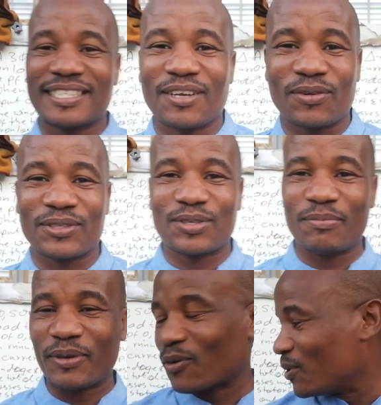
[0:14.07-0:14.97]
can also
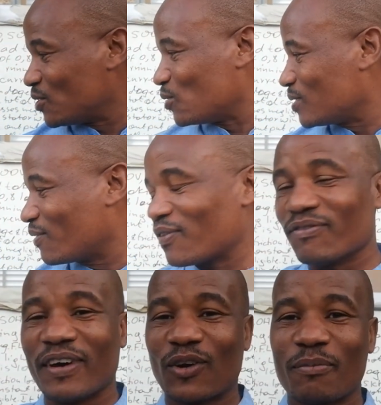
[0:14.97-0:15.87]
be a conducive
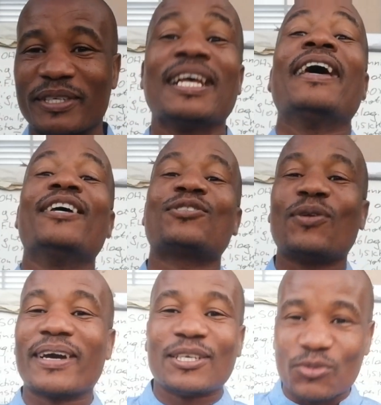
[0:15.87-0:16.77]
environment as
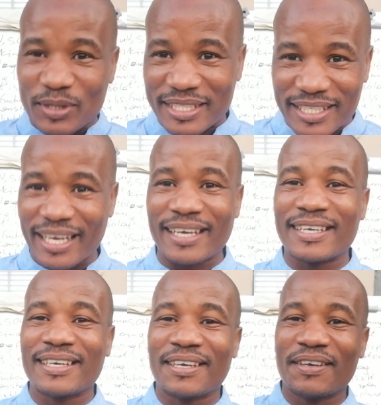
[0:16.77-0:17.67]
long as we share
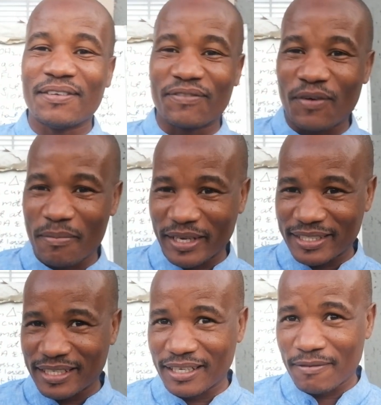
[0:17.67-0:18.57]

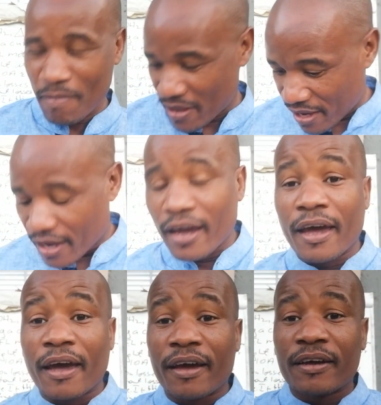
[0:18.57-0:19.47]
information.
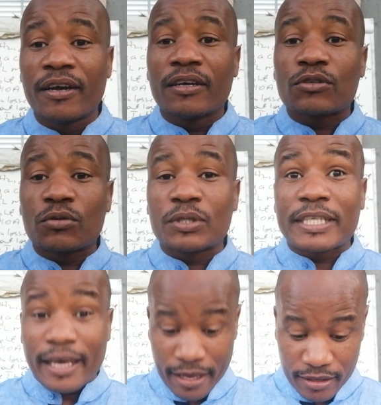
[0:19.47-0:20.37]

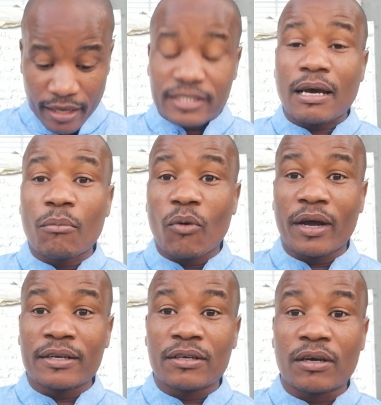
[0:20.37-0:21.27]
Today
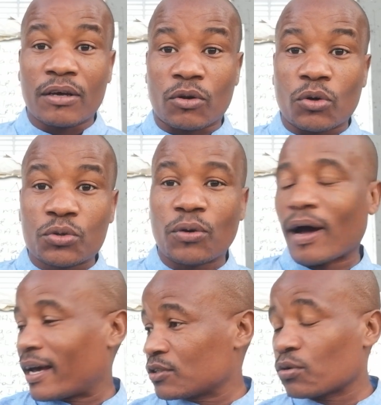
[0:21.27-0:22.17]
someone wrote to
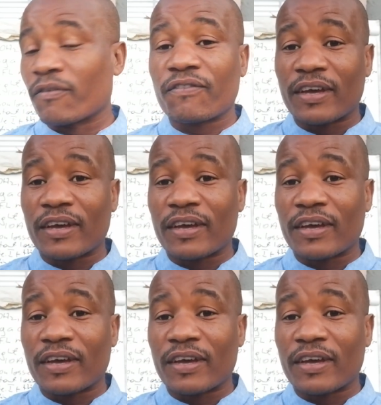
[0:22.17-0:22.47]
us to